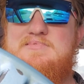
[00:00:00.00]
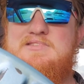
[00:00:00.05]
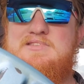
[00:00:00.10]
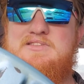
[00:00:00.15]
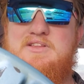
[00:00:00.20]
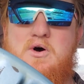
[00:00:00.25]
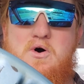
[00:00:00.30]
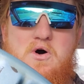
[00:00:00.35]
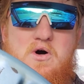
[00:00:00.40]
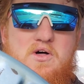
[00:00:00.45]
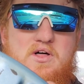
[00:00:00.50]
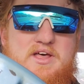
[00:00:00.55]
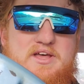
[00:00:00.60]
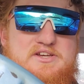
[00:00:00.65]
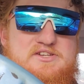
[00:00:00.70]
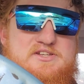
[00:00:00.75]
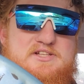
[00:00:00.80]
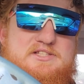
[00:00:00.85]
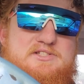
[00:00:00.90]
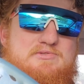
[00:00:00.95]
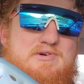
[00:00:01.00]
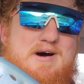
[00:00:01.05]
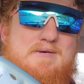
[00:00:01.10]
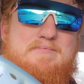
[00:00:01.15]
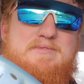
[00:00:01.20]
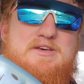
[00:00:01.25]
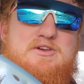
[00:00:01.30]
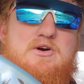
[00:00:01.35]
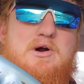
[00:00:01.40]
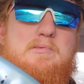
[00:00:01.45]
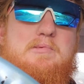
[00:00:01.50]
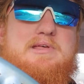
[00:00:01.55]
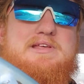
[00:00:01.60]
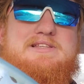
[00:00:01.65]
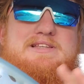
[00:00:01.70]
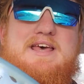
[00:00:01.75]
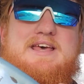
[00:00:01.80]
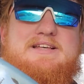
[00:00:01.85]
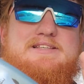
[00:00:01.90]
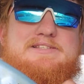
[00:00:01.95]
the whole engine swap thing normally
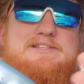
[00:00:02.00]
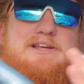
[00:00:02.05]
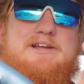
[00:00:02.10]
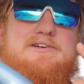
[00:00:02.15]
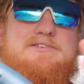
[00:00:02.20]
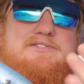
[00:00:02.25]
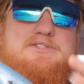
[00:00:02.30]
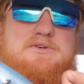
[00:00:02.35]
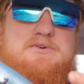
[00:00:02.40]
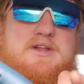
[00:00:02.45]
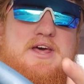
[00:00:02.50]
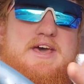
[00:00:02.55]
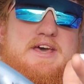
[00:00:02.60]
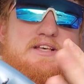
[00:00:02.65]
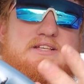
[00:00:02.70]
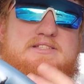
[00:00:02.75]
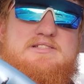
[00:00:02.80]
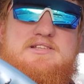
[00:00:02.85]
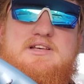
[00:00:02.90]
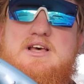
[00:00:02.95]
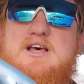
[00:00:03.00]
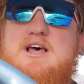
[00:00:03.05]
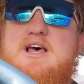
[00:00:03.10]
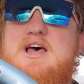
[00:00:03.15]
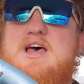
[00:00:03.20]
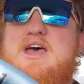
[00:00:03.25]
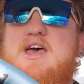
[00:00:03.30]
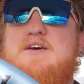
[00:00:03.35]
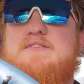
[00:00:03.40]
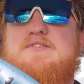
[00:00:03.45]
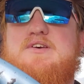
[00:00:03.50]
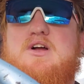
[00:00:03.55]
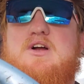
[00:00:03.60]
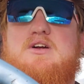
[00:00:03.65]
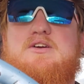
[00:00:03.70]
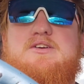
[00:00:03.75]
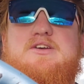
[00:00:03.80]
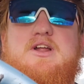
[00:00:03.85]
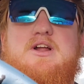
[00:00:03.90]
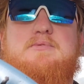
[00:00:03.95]
takes 2 days if you're
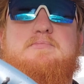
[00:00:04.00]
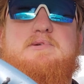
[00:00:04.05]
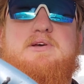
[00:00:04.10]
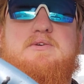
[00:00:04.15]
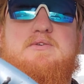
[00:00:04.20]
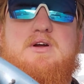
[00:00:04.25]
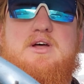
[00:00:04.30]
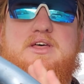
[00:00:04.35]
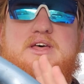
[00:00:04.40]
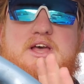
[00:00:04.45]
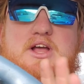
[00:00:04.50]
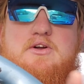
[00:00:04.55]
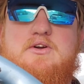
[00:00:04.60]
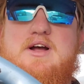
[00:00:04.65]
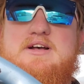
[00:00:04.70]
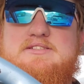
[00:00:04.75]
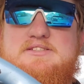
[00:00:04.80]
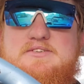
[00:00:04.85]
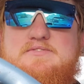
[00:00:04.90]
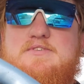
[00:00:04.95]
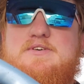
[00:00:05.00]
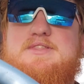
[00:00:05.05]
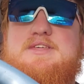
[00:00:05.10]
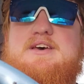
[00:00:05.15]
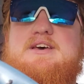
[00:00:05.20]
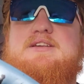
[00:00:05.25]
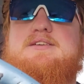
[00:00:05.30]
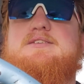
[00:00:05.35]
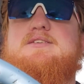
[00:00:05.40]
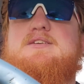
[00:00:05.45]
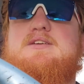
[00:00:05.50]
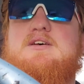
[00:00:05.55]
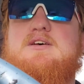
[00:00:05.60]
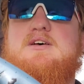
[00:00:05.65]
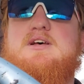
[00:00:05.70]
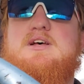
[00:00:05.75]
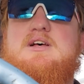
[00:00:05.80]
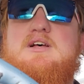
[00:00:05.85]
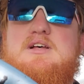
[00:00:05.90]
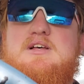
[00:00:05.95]
being really aggressive with it.
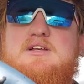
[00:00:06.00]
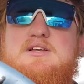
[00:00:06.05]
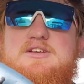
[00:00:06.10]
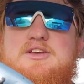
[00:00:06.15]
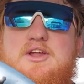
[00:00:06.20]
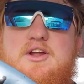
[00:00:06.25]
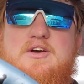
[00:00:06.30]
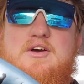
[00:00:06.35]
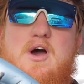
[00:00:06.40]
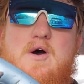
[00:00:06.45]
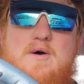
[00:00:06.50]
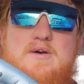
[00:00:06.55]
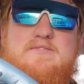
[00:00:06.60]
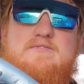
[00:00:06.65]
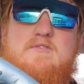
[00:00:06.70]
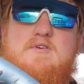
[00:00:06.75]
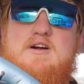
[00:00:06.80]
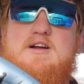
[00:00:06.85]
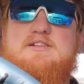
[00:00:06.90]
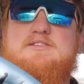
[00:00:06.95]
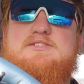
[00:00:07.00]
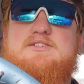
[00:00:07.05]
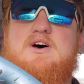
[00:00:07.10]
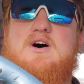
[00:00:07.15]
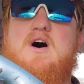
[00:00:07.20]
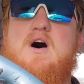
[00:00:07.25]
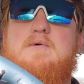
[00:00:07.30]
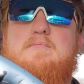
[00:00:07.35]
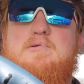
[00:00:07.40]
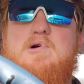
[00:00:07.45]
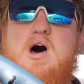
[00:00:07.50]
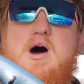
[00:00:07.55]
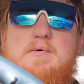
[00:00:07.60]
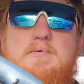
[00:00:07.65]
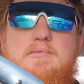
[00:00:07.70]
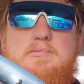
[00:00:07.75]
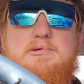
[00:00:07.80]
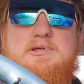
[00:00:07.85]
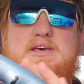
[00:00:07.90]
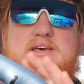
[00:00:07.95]
You're going for it. So I'll
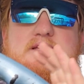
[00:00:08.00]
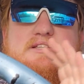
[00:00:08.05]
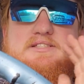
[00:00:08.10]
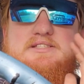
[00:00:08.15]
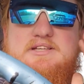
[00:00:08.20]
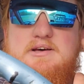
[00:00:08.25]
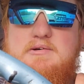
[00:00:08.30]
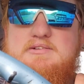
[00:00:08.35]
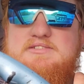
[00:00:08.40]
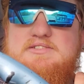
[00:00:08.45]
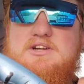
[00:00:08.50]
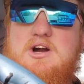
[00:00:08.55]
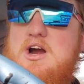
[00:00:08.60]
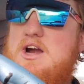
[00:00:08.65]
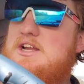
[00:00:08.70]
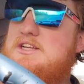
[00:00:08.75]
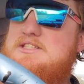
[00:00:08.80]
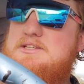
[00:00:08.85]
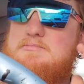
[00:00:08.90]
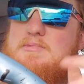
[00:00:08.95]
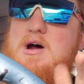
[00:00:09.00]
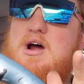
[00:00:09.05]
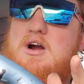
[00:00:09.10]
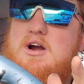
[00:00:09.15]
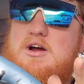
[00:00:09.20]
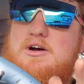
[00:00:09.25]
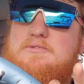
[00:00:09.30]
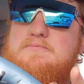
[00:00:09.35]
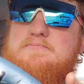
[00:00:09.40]
probably, starting tomorrow,